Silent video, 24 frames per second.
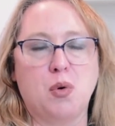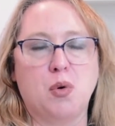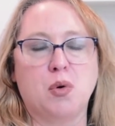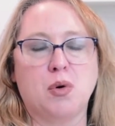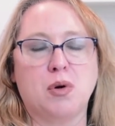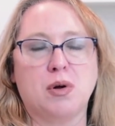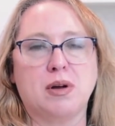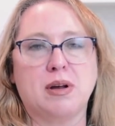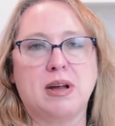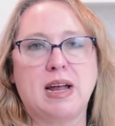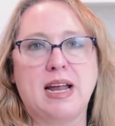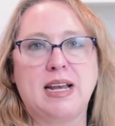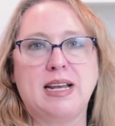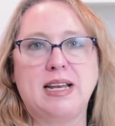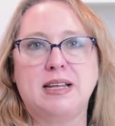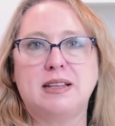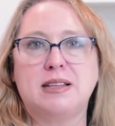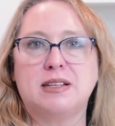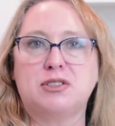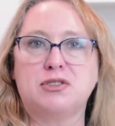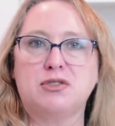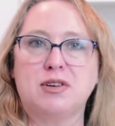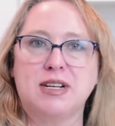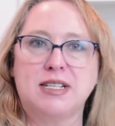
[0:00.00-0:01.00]
or any of
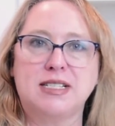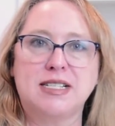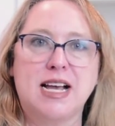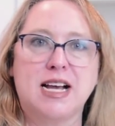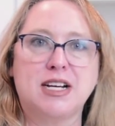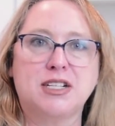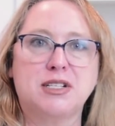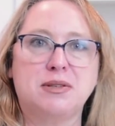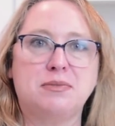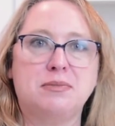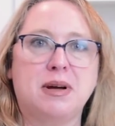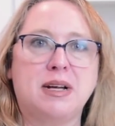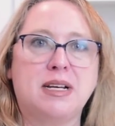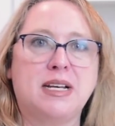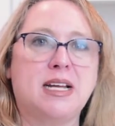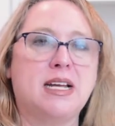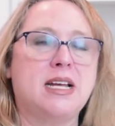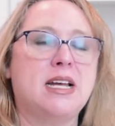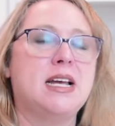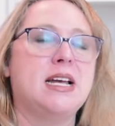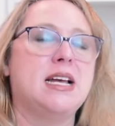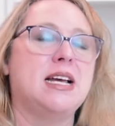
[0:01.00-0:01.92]
the transaction money,